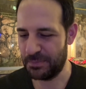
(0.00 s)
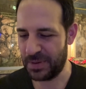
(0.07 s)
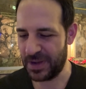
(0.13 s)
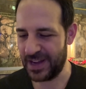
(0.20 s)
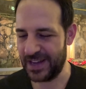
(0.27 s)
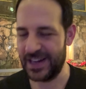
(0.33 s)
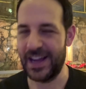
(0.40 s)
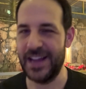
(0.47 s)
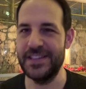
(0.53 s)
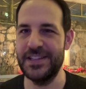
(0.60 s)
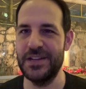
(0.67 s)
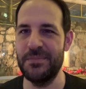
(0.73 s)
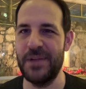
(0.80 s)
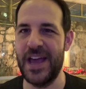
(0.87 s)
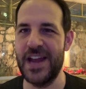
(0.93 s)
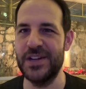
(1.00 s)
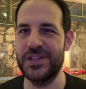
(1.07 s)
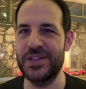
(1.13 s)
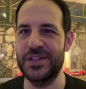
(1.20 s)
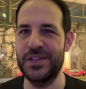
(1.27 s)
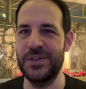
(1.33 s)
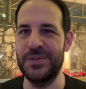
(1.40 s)
but I did
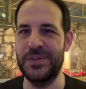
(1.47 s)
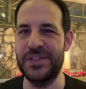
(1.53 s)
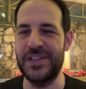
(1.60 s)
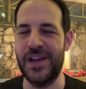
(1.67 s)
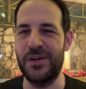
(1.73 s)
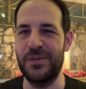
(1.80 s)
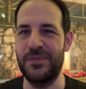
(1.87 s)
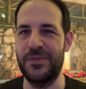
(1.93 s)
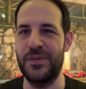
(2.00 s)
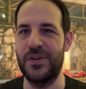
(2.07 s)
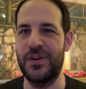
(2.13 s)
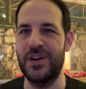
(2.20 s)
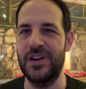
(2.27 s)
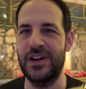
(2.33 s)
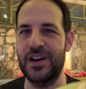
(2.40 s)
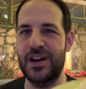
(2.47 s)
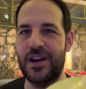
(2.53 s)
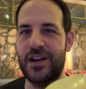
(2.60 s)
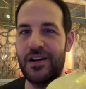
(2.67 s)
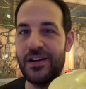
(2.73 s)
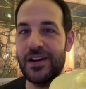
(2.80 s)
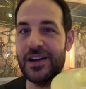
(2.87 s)
manage to settle for
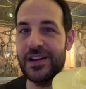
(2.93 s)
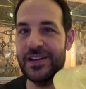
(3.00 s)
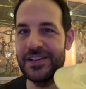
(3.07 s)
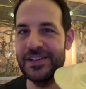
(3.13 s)
cook.